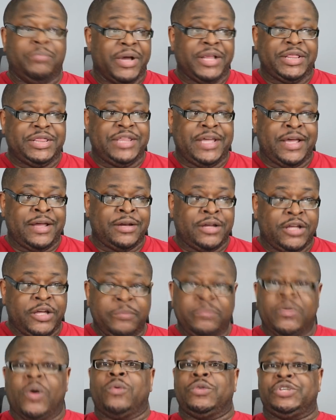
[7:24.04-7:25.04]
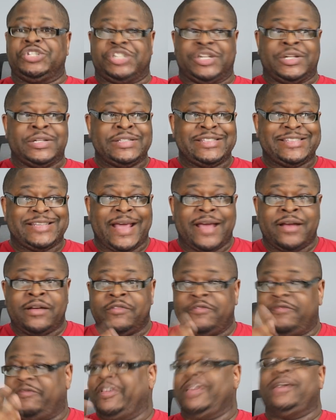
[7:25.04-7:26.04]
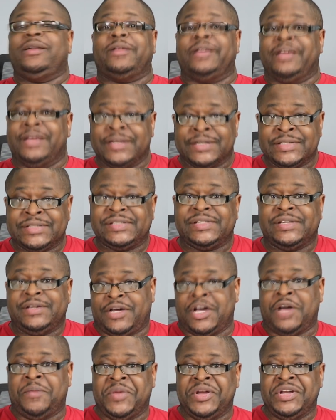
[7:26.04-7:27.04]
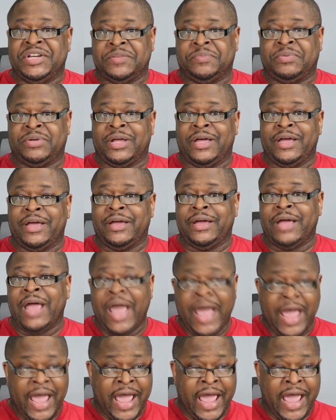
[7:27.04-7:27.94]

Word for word: But then emotions and feelings come into play,